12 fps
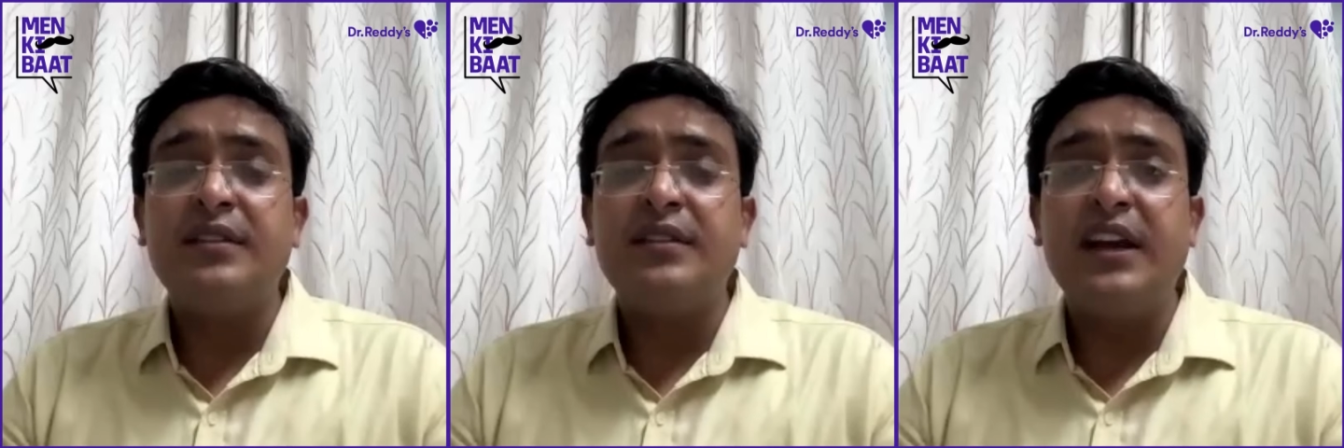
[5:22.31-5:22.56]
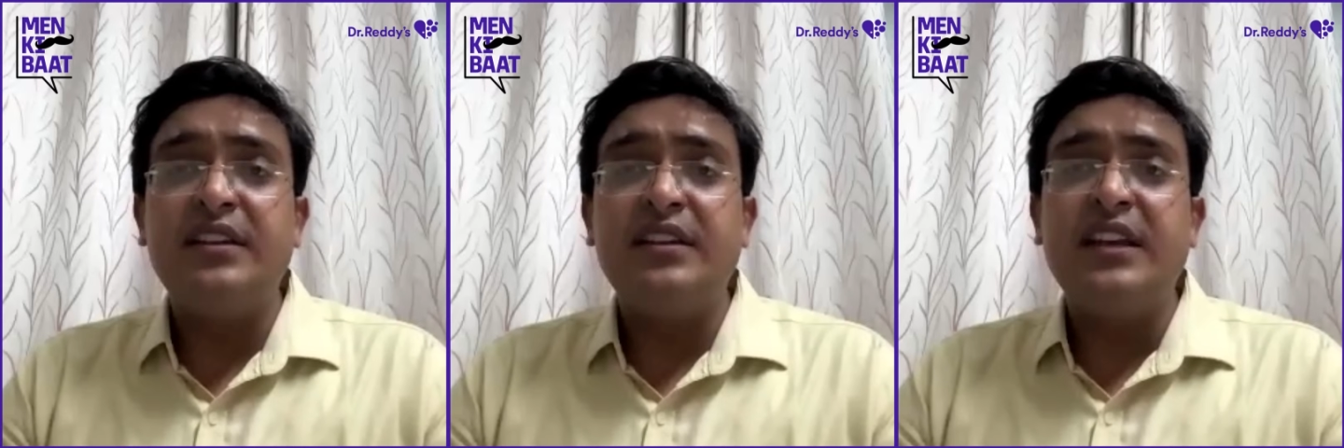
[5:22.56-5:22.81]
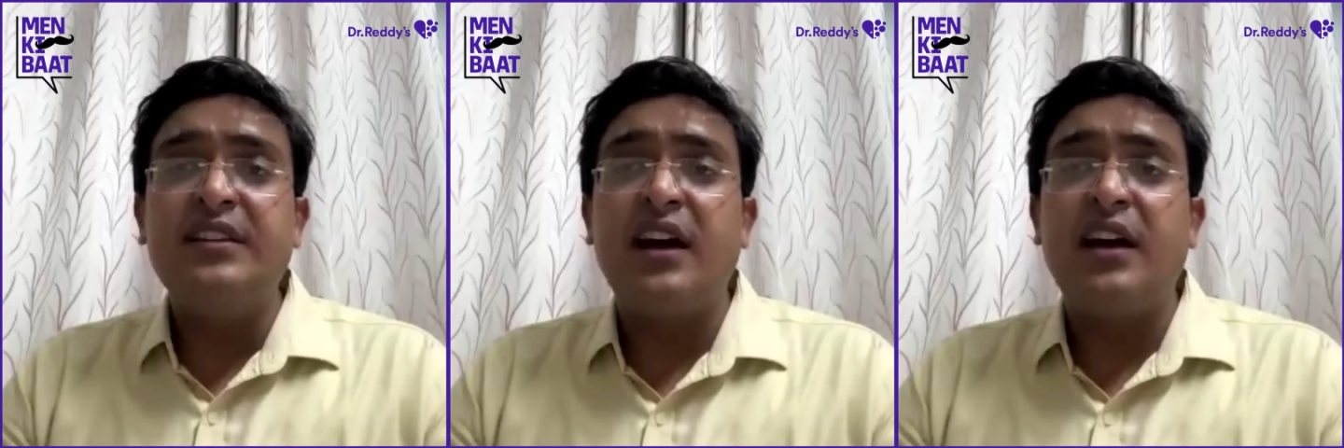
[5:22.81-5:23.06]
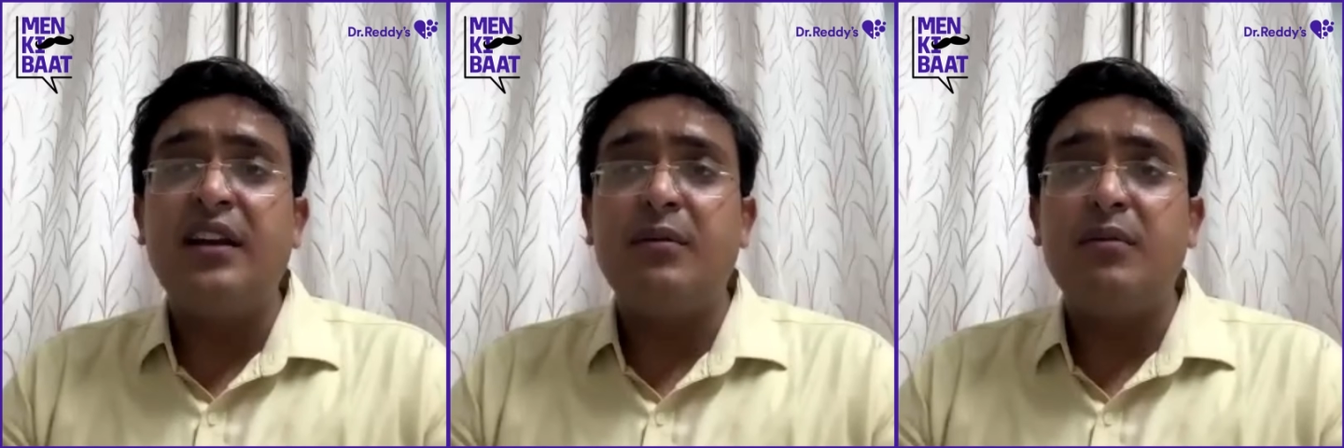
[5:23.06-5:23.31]
that
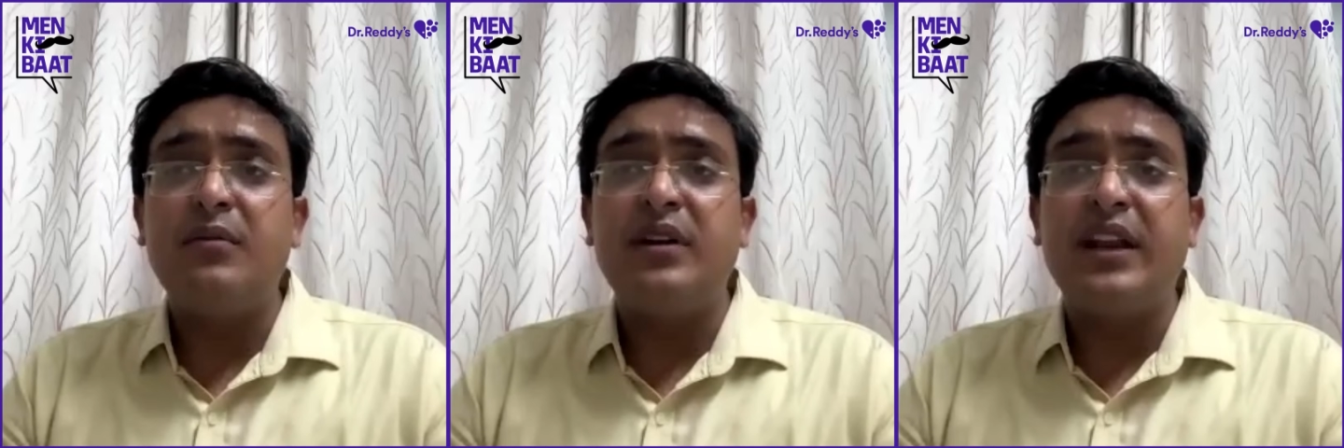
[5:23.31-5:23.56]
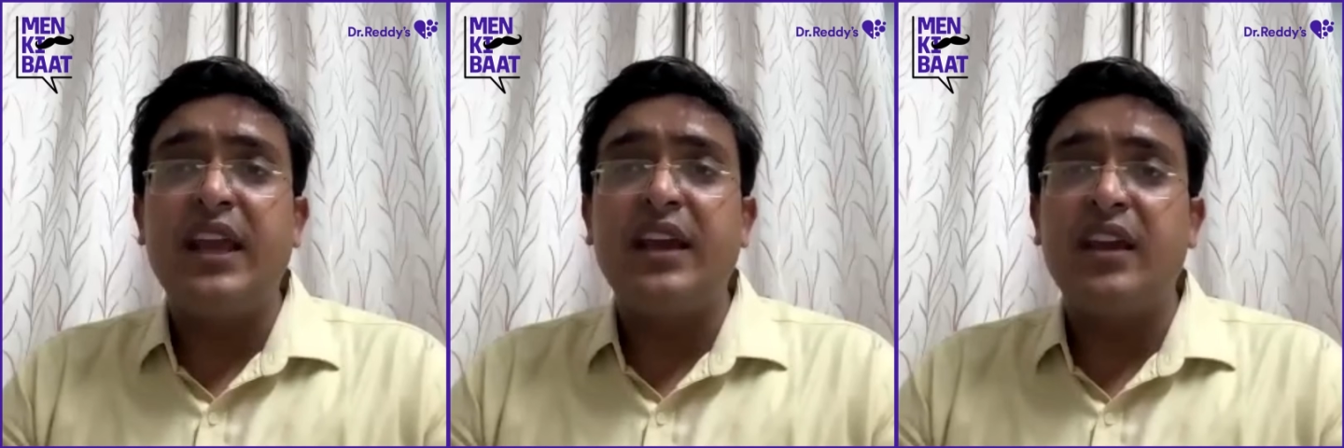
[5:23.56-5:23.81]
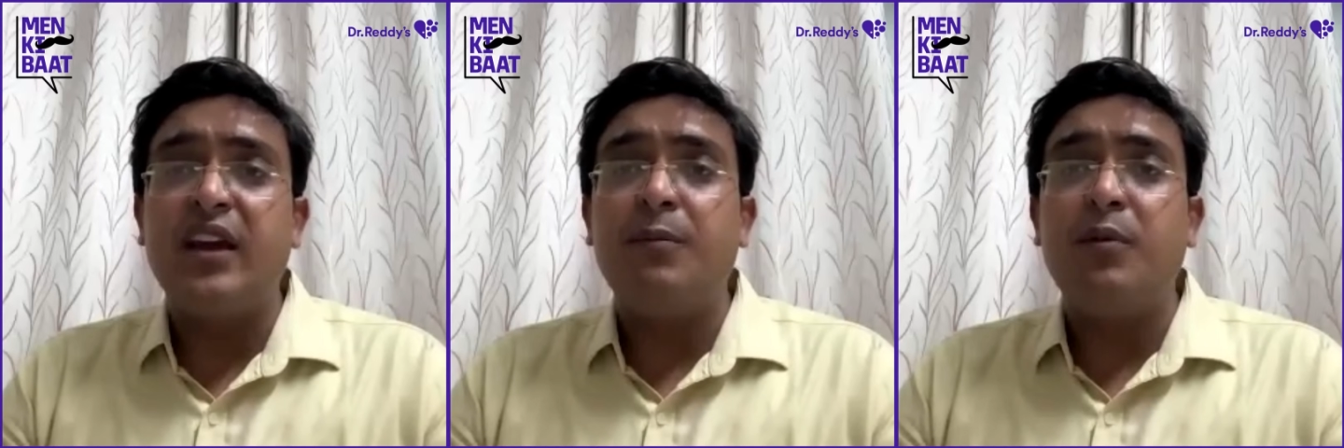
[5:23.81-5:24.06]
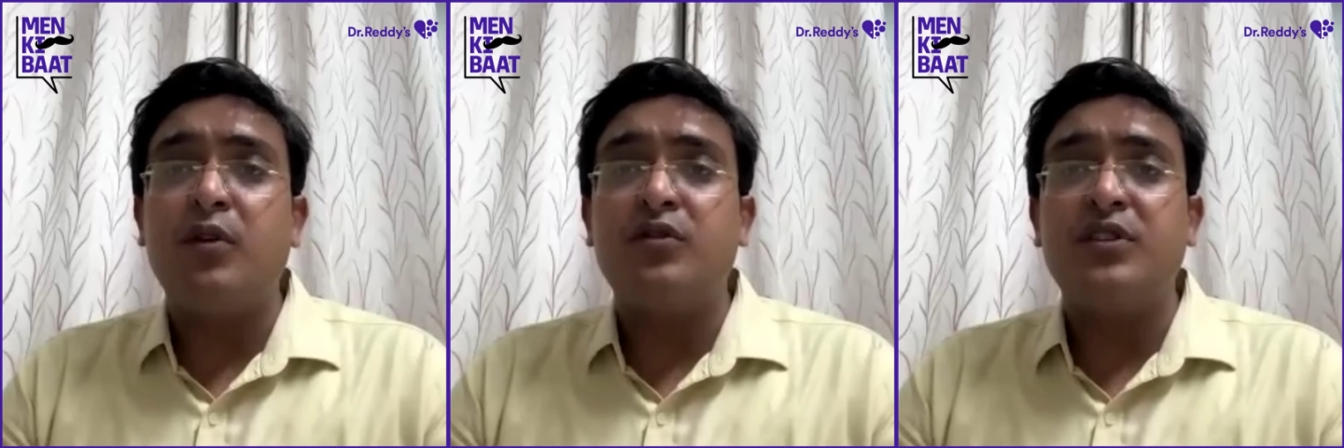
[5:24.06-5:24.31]
these are
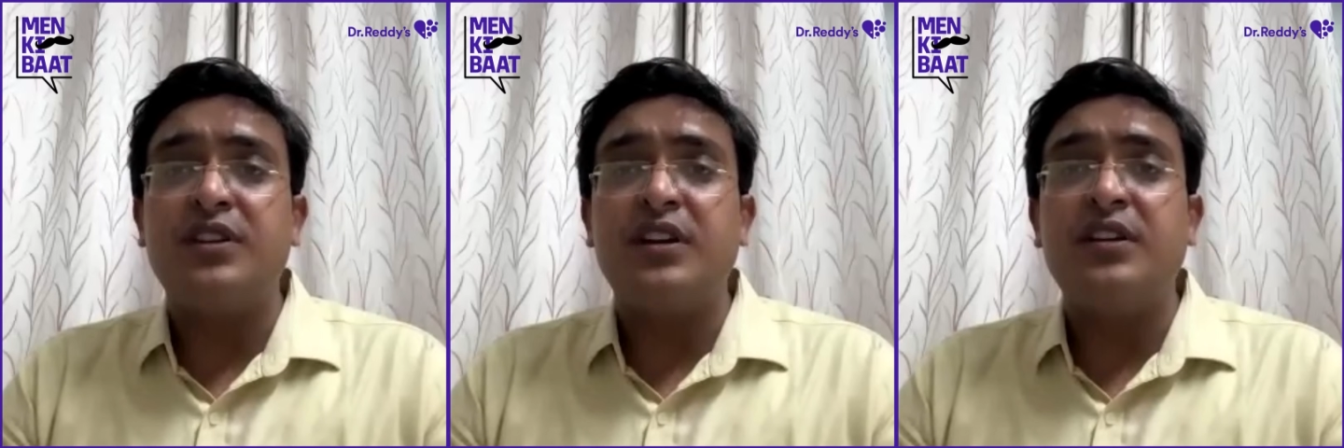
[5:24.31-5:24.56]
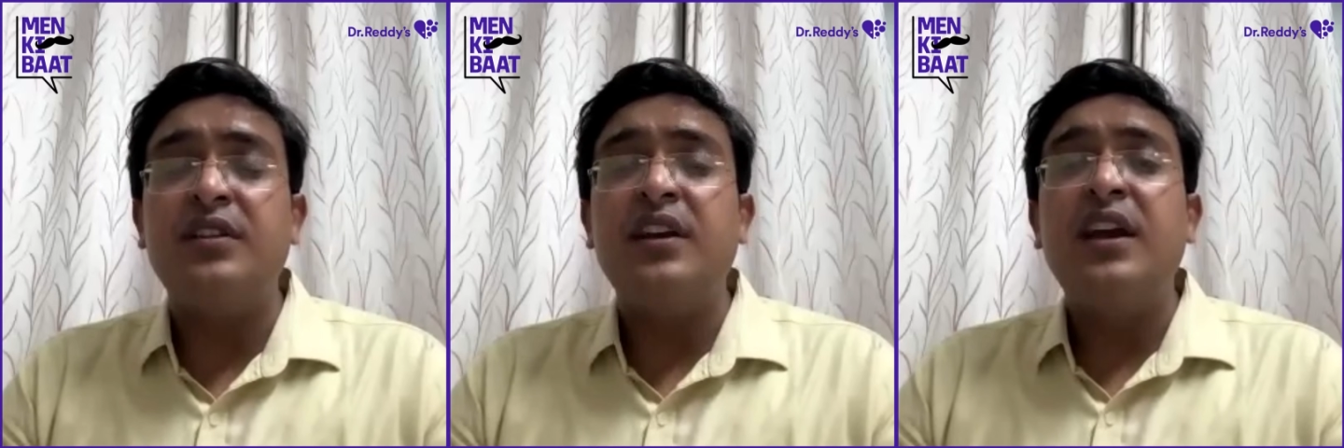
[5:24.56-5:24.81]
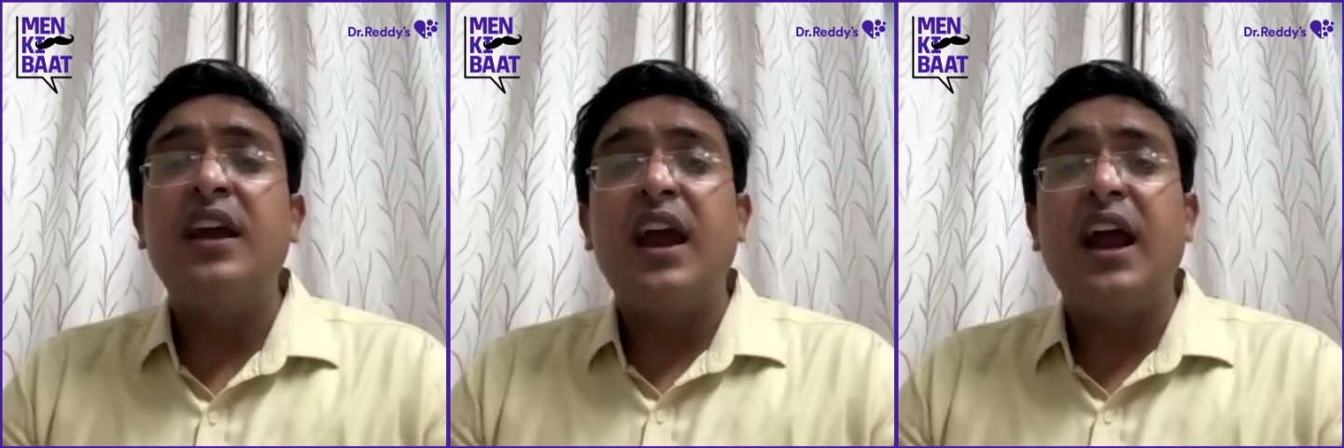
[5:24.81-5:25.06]
daycare procedures